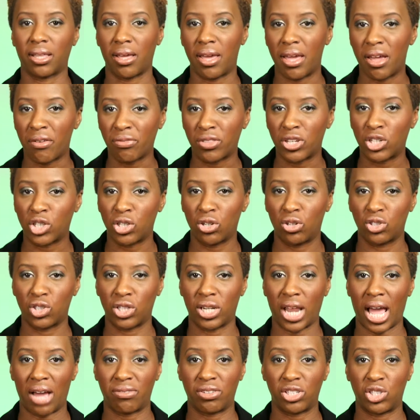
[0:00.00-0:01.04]
that if the
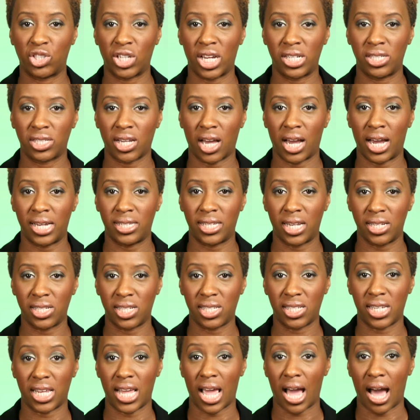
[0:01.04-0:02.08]
children have a gender
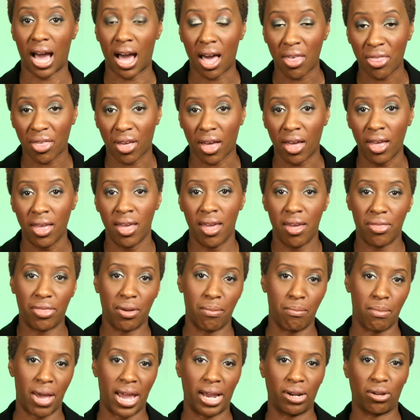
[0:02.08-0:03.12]
identity other
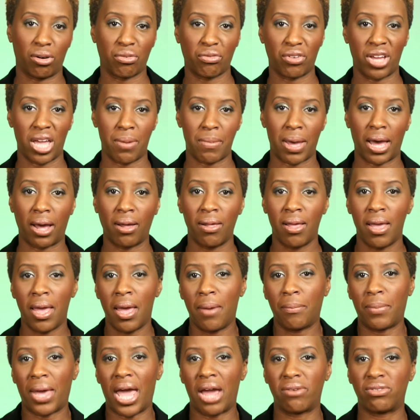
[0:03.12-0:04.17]
than male or female,
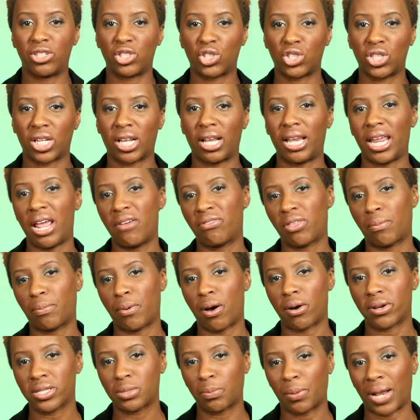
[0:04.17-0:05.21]
parents should leave the
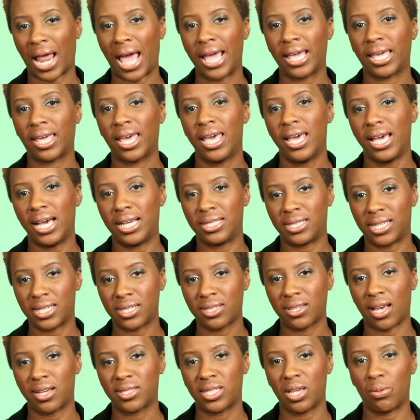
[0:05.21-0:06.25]
box blank and
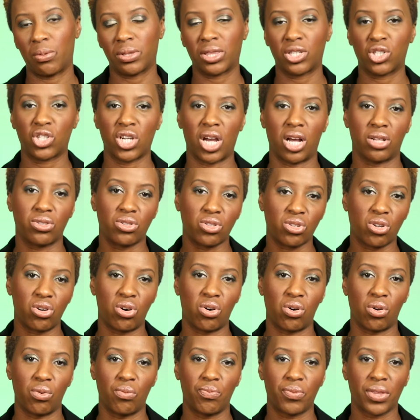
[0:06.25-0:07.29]
discuss it with the child's
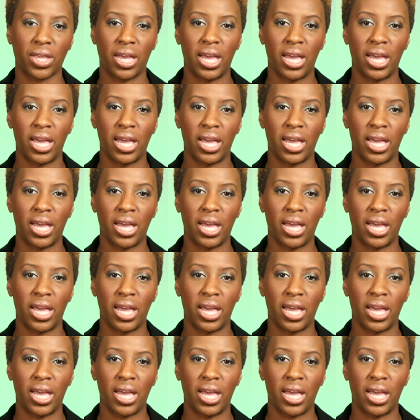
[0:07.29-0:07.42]
school.